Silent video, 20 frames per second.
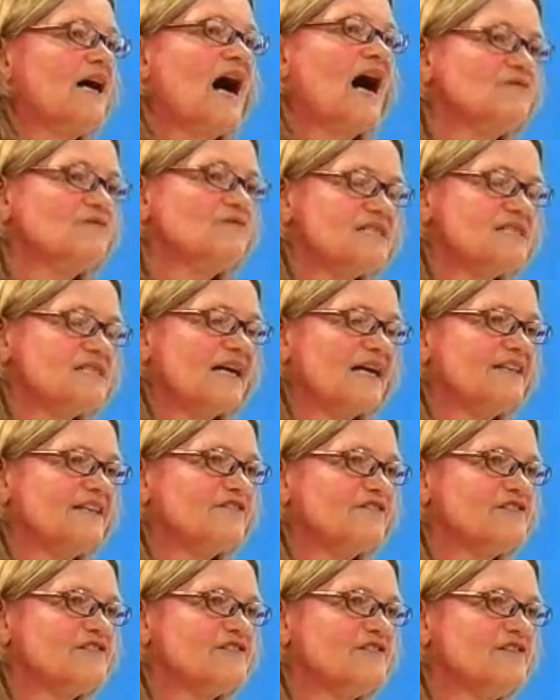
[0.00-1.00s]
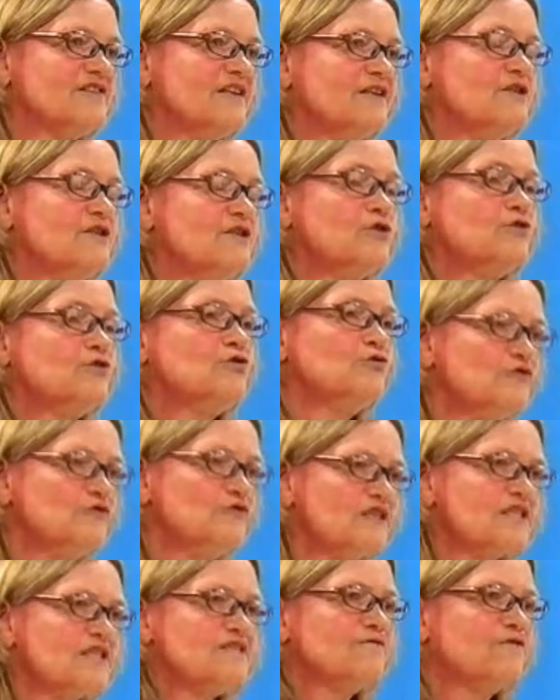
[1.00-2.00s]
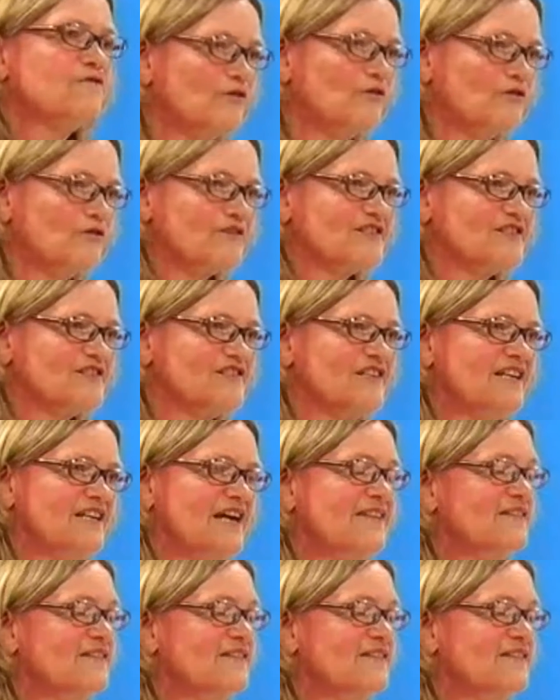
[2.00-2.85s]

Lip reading: outsiders to do this for us,